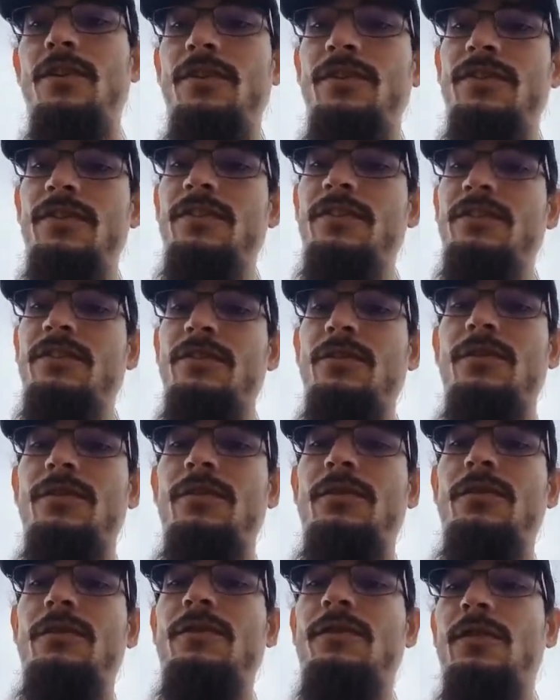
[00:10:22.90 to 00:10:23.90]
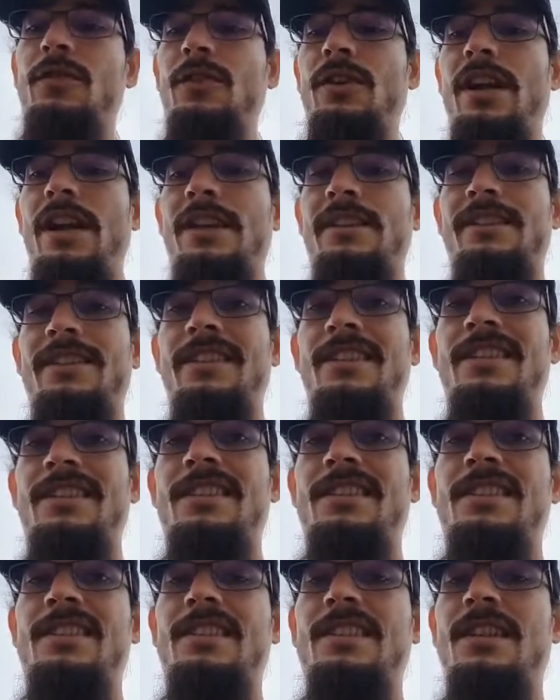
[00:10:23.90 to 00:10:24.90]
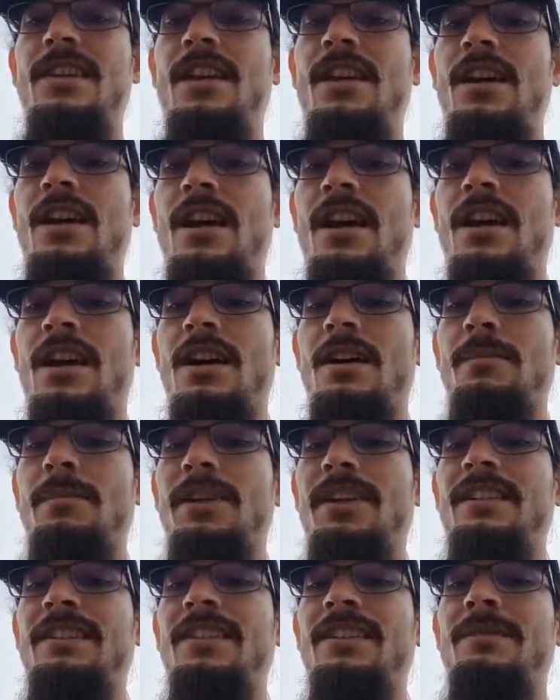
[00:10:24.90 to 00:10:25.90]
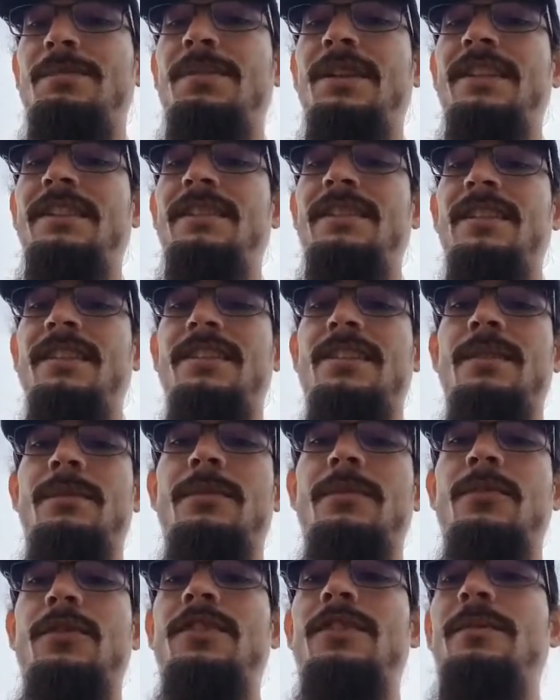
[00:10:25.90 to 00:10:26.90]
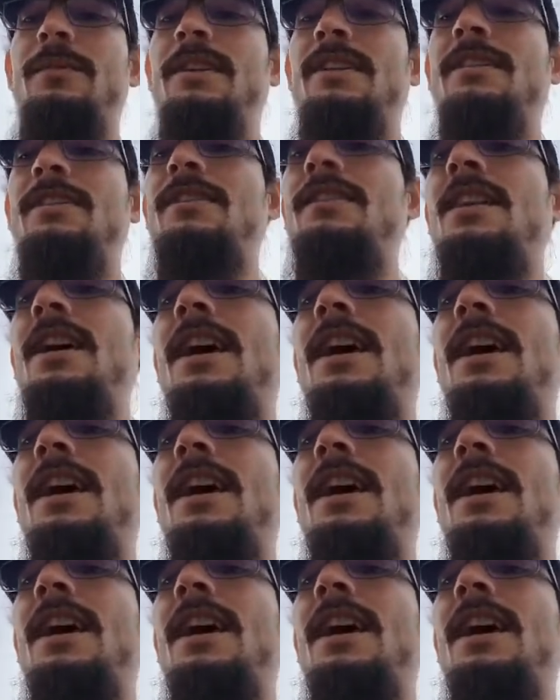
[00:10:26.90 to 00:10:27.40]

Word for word: hoses through the floor as is, uh, but it's a split system, which means